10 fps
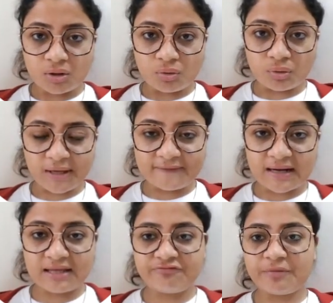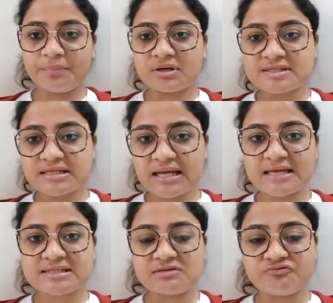Okay, that if a person
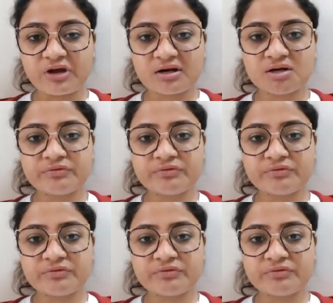gets infected